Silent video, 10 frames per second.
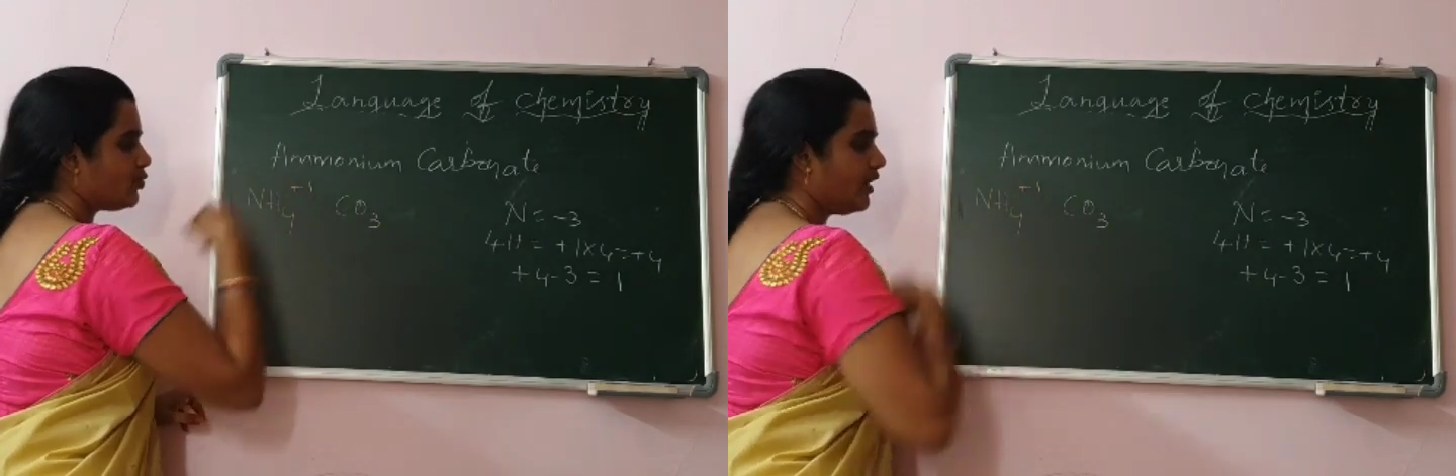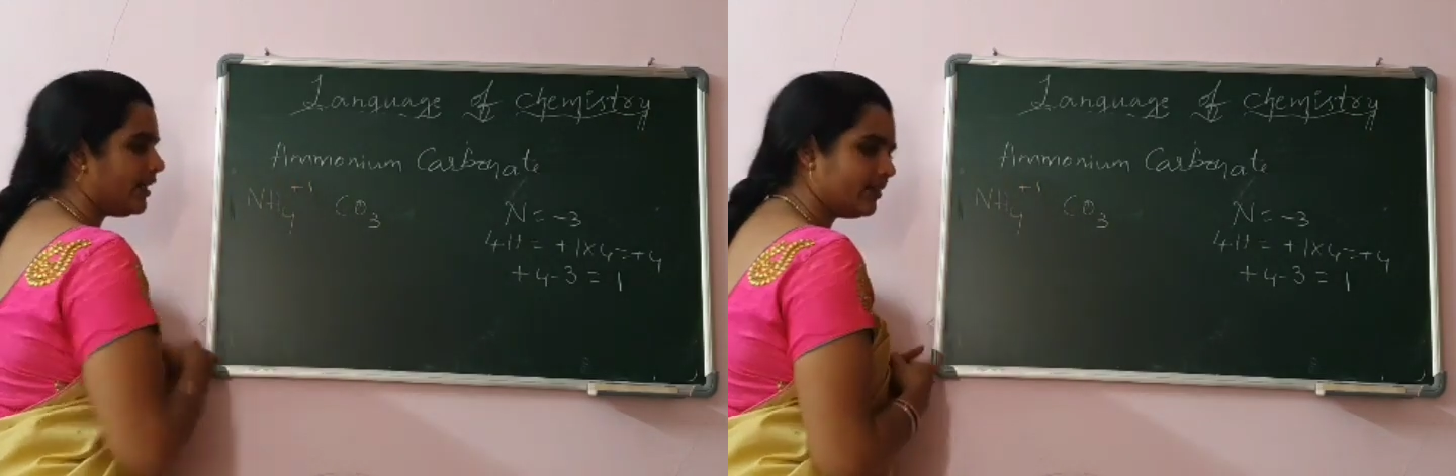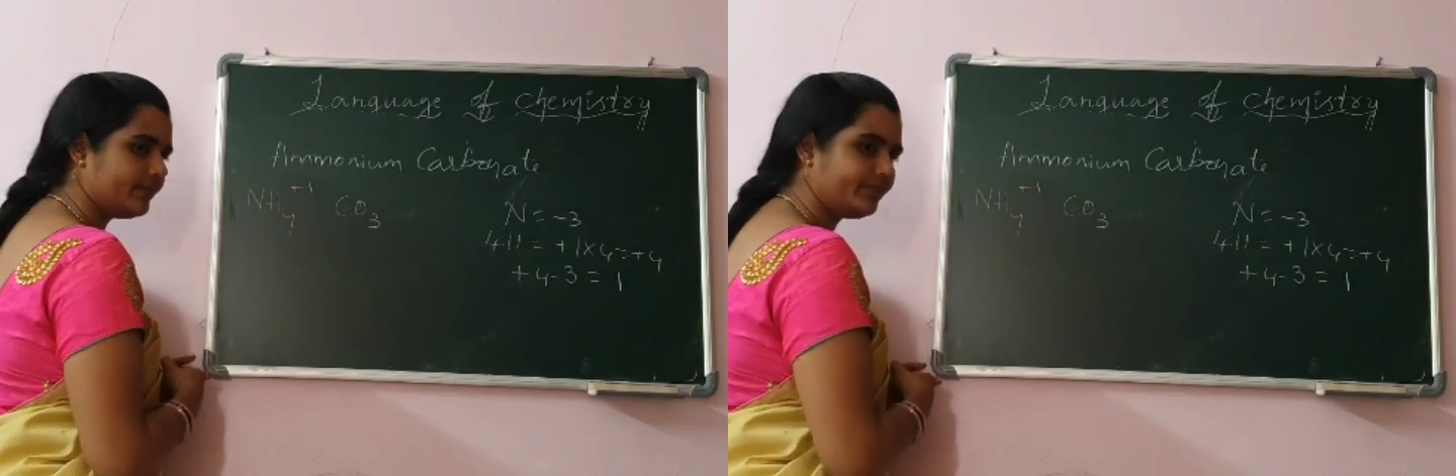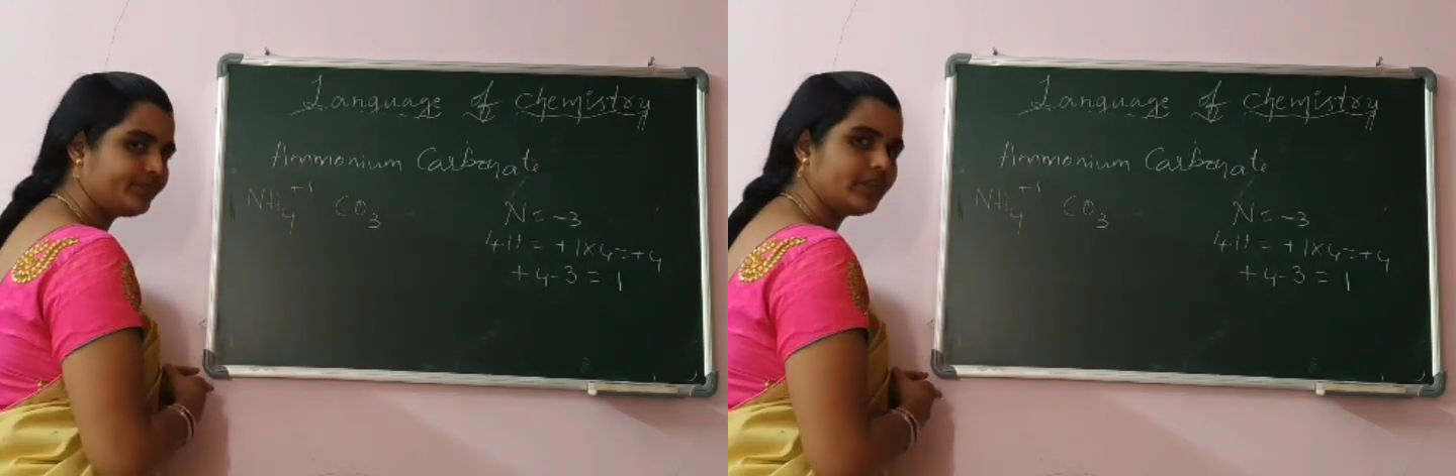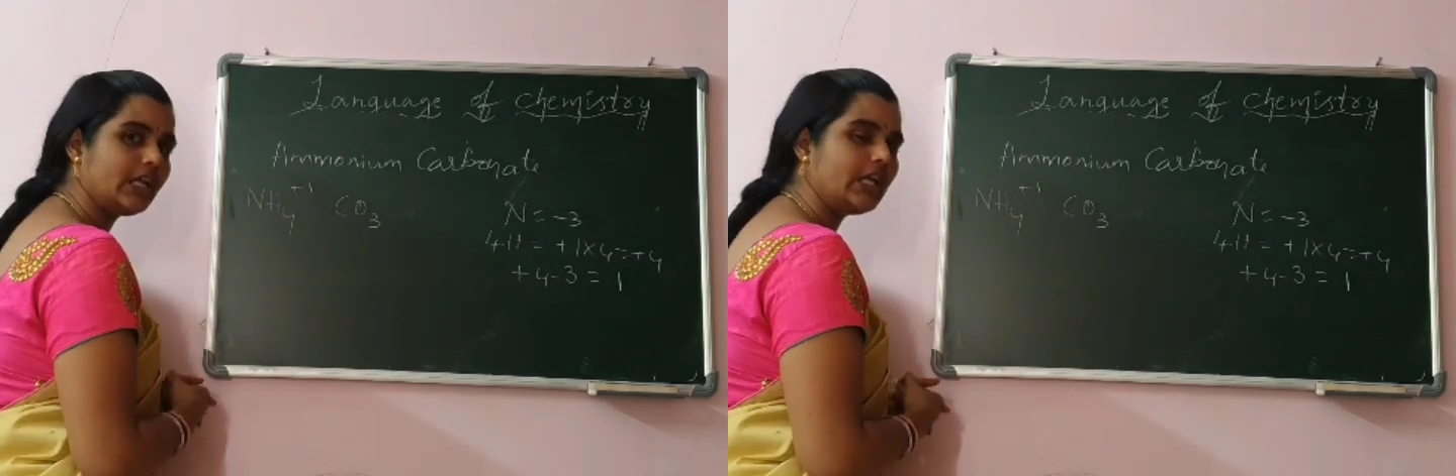1.
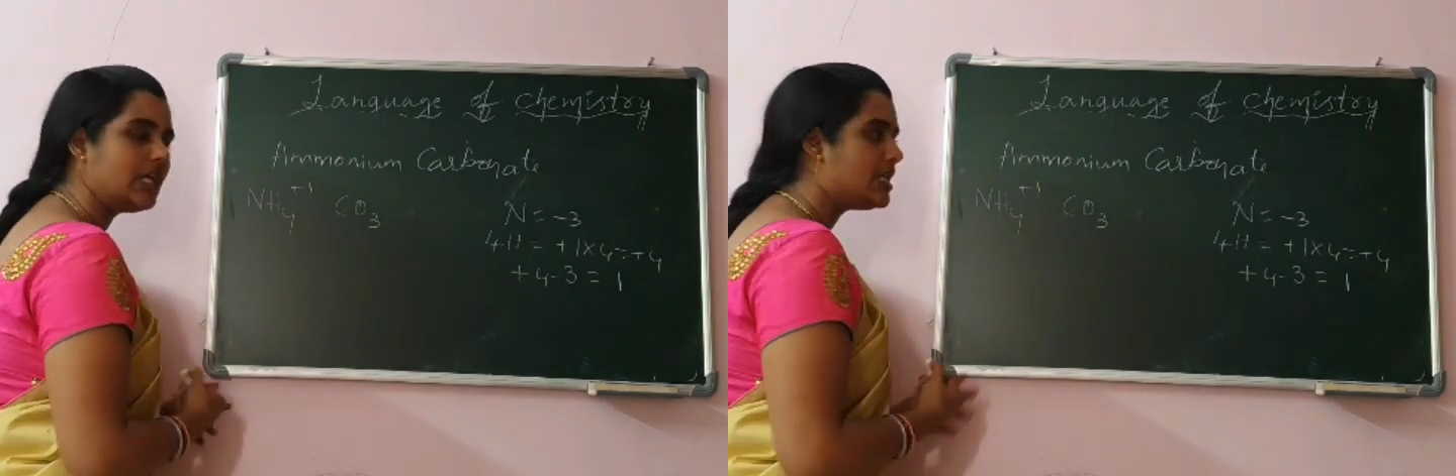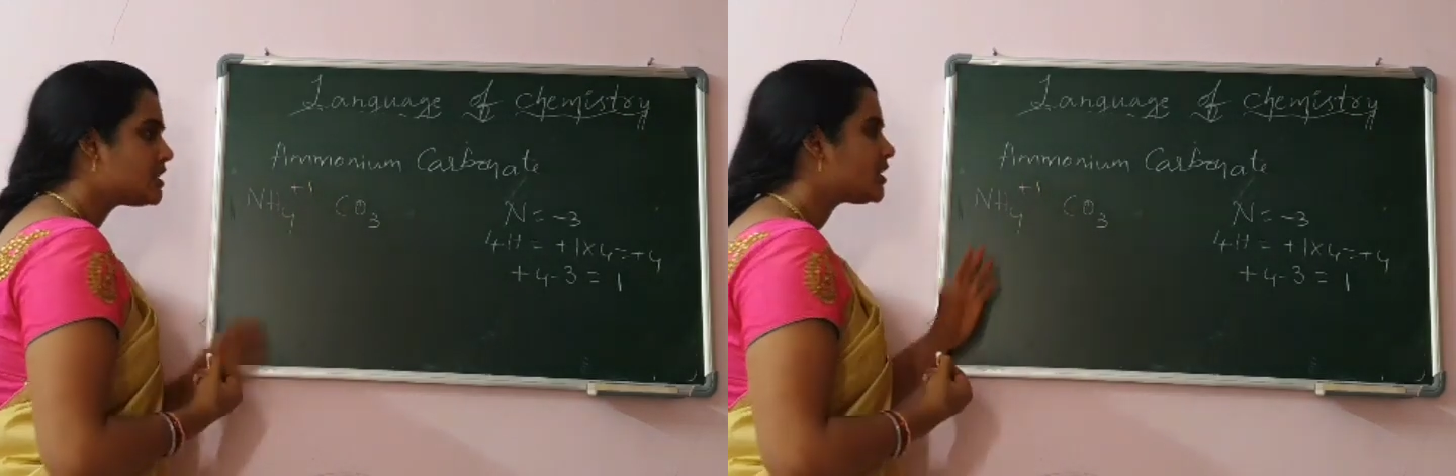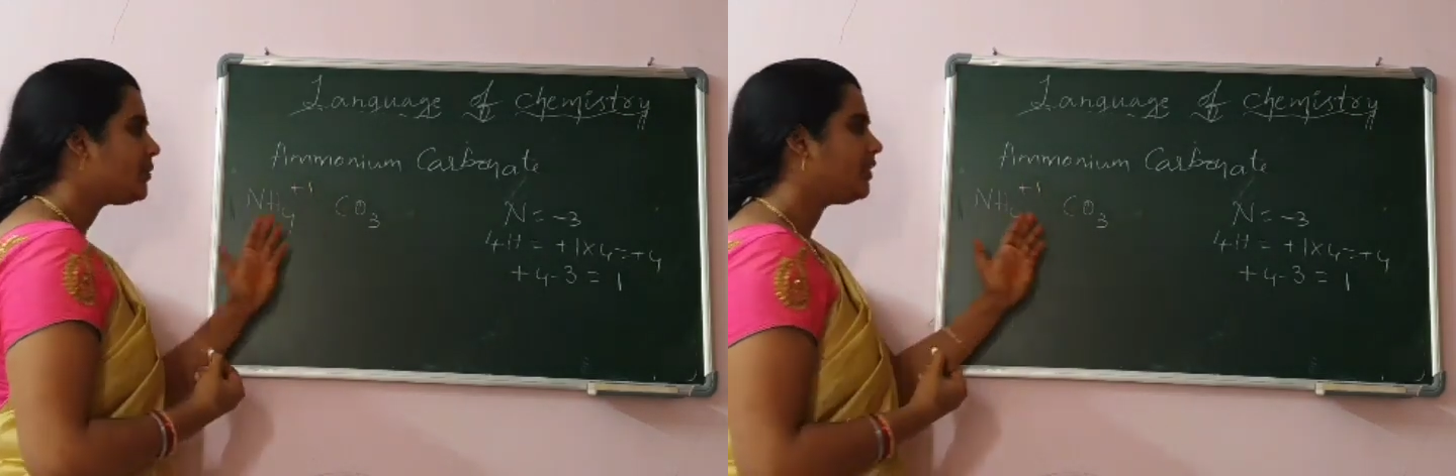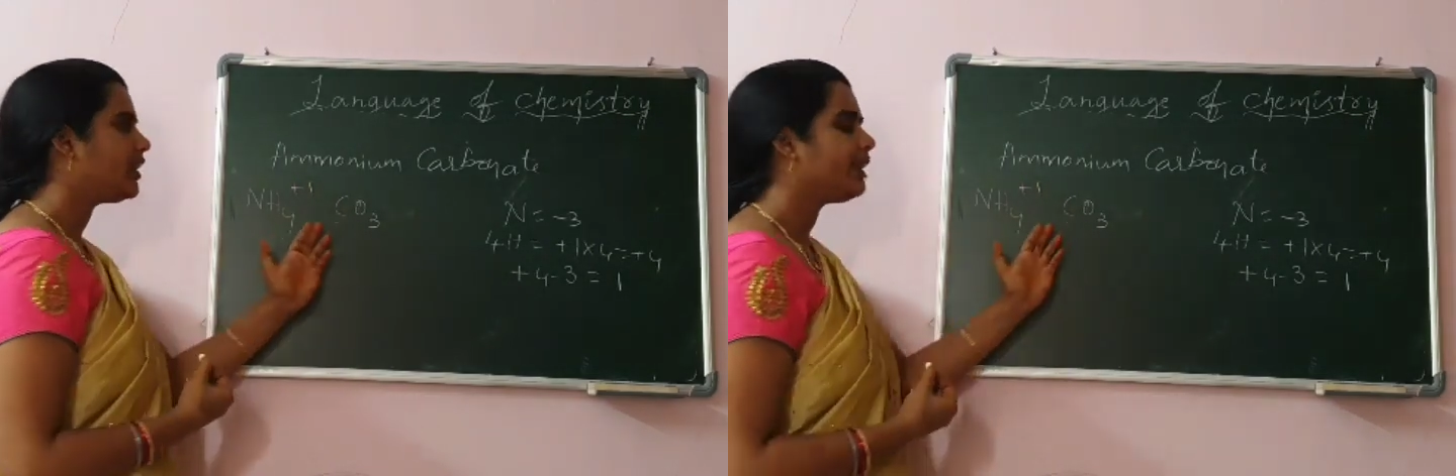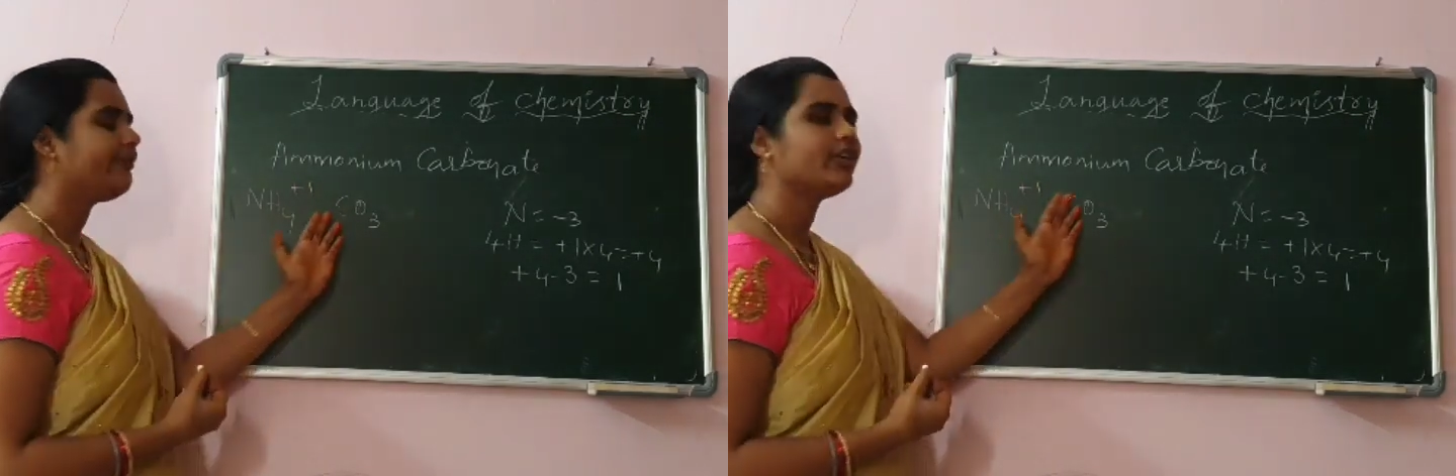
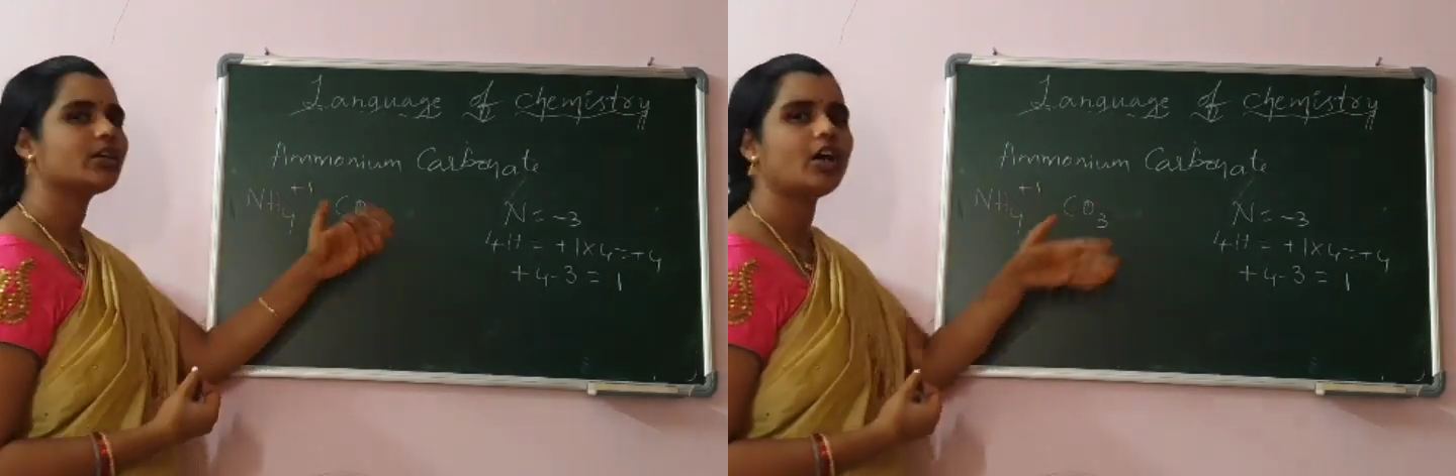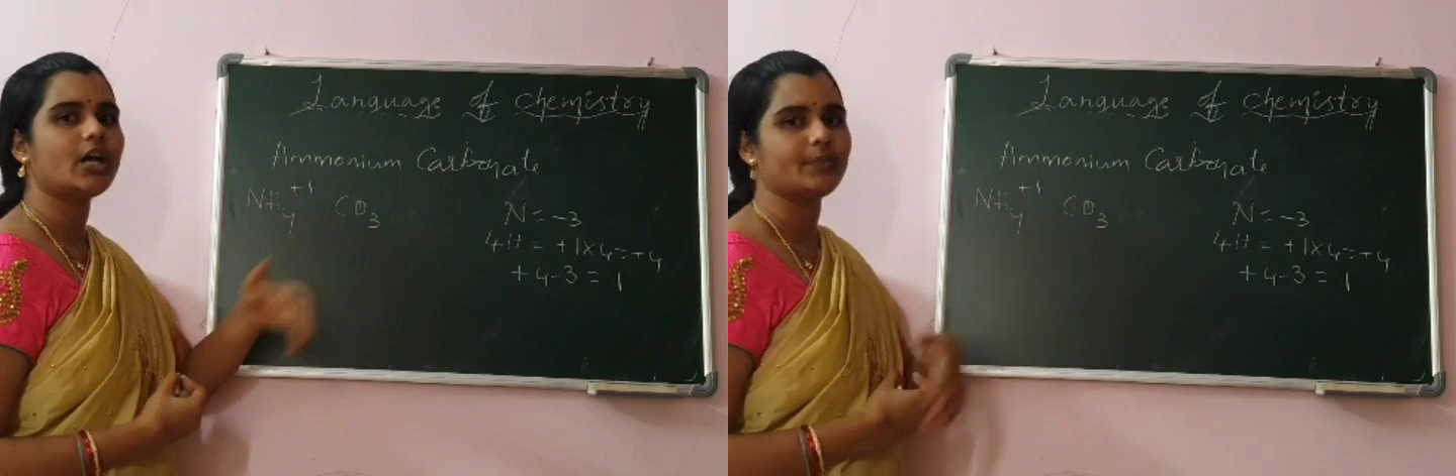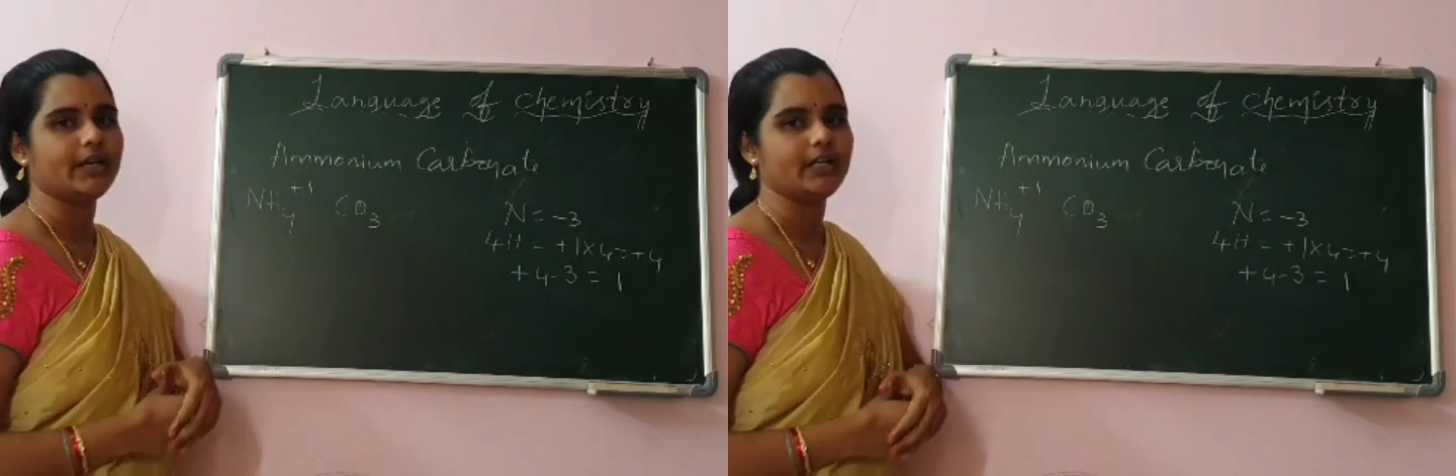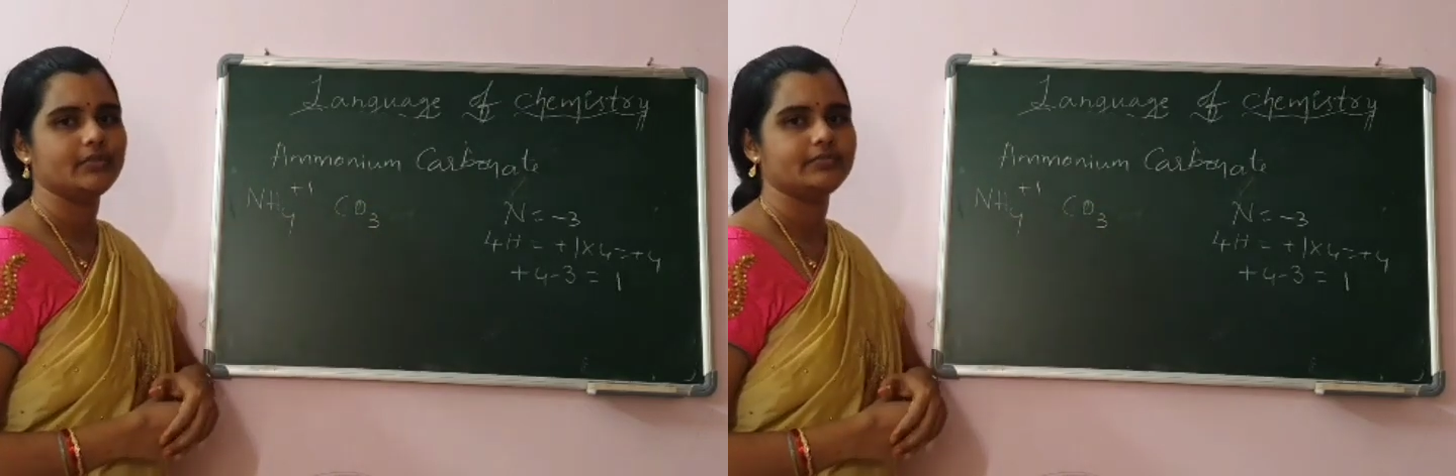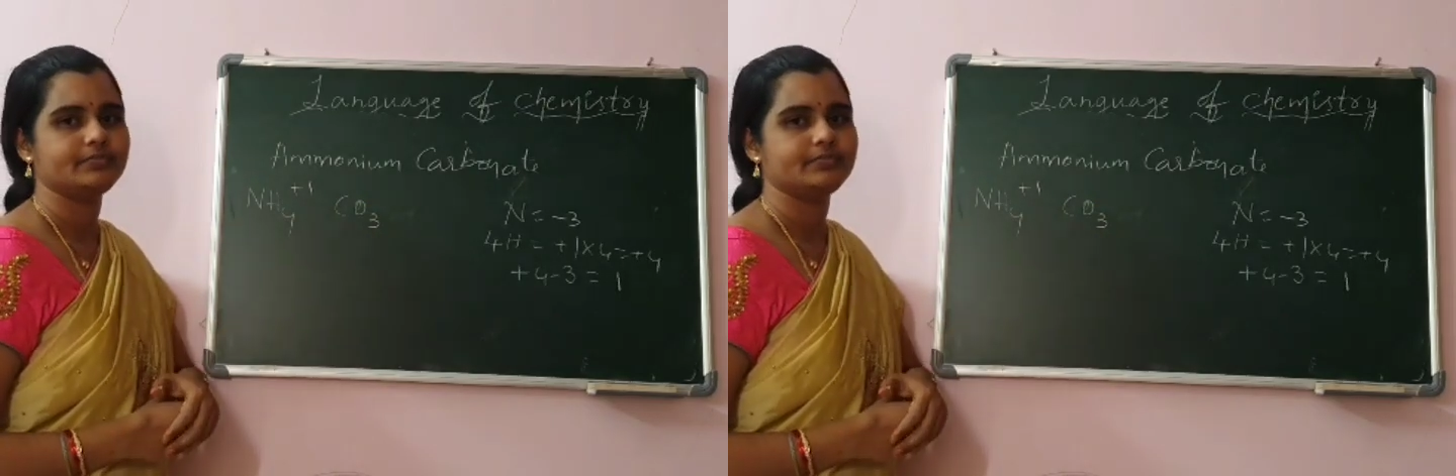Similarly for carbon.